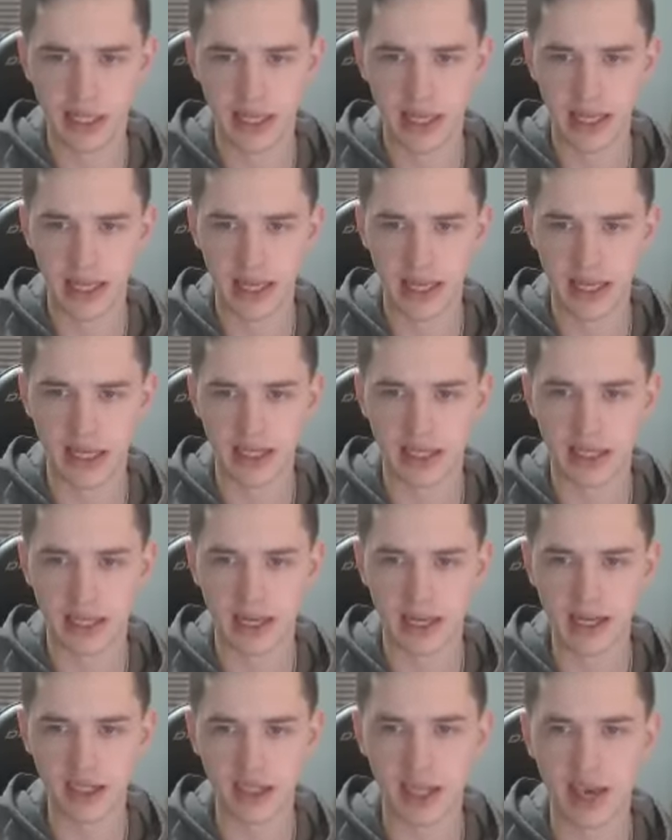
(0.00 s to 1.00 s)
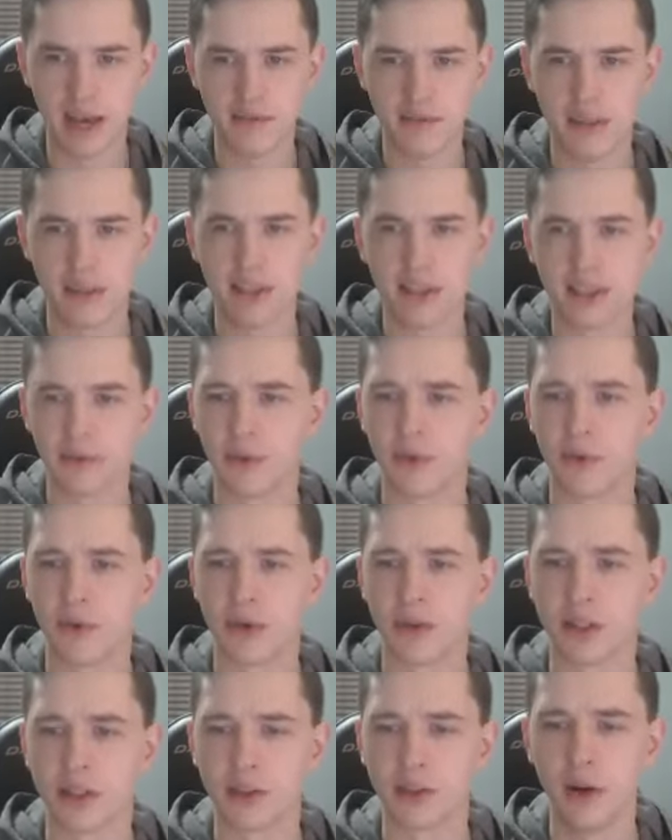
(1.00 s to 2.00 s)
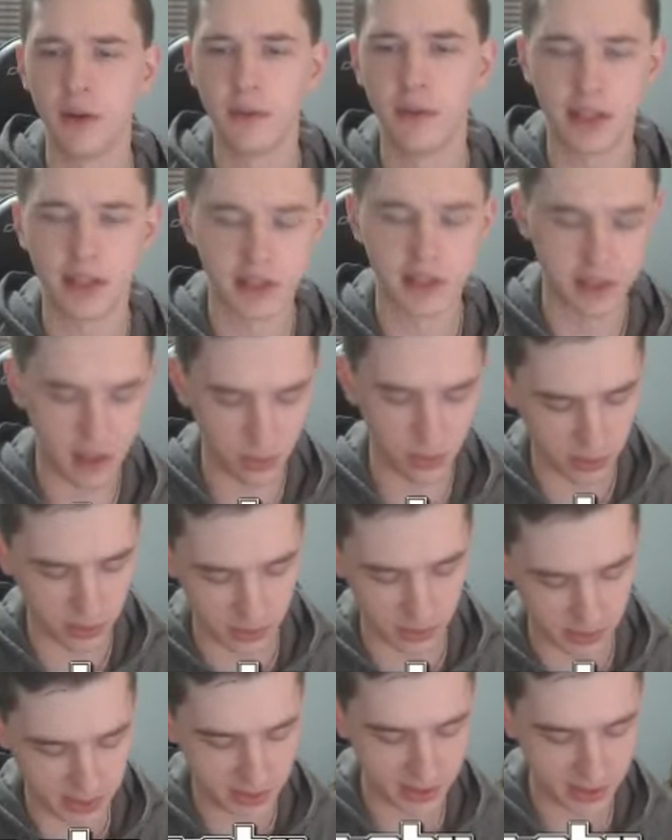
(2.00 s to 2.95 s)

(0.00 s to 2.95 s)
And I actually haven't done this before, so hopefully this all works.